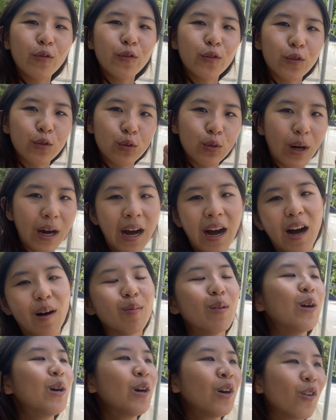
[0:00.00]
Fu
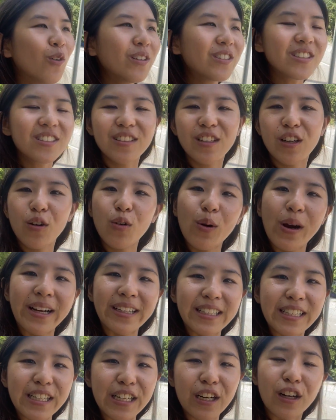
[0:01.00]
Ngam, which is nowhere
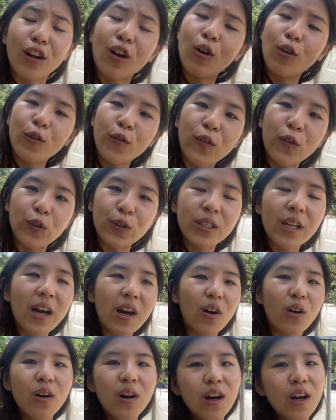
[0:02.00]
near Lo Fu
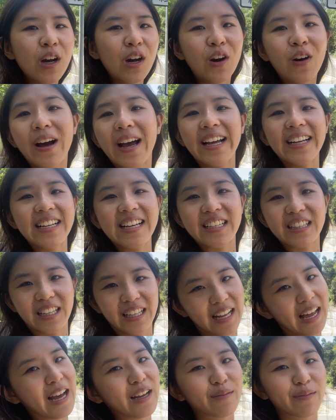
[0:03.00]
Town or any other
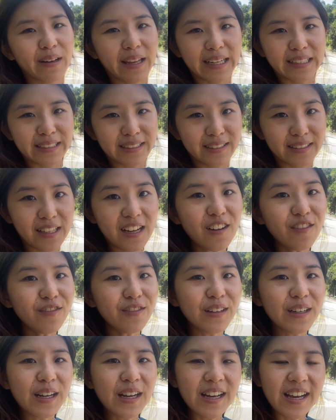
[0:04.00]
live related stuff.
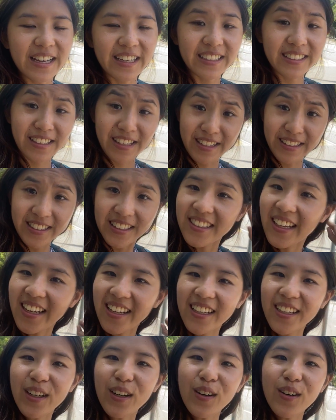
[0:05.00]
It is in Sai
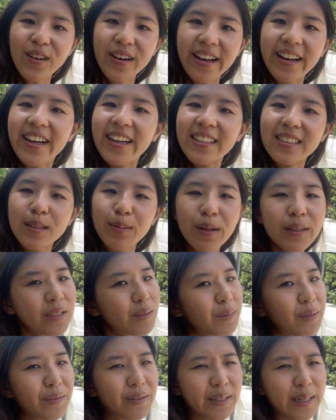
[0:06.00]
Kung and it's supposed
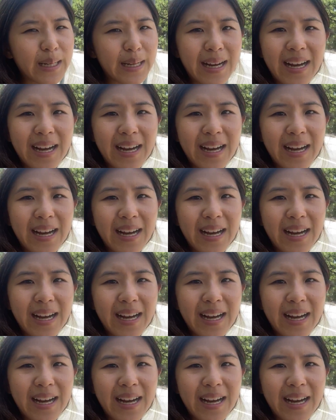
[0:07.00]
to be really